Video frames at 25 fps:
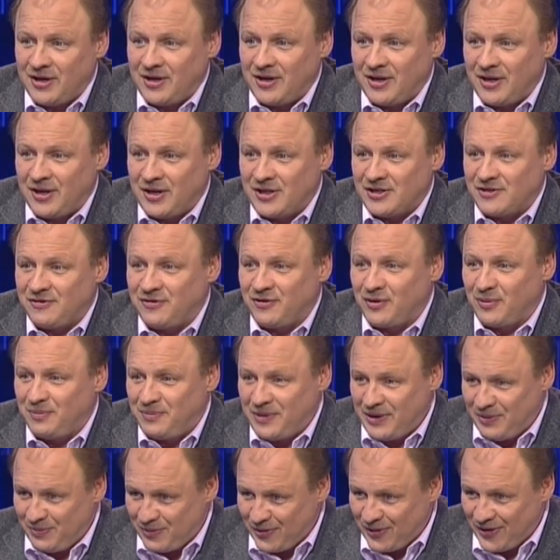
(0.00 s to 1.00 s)
it is for
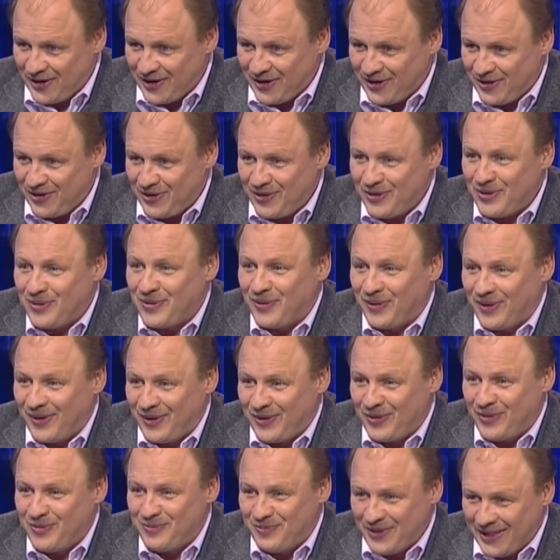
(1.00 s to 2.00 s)
people like you
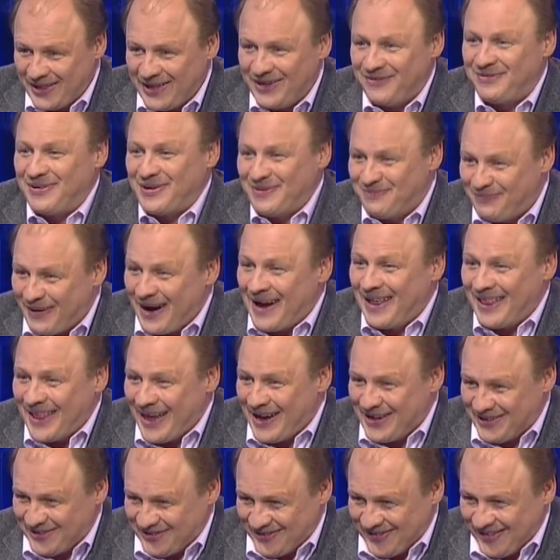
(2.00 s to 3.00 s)
who believe in a
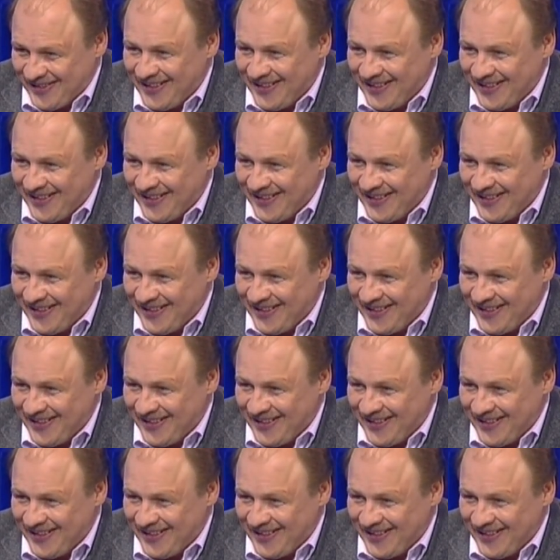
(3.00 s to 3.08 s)
bilateral.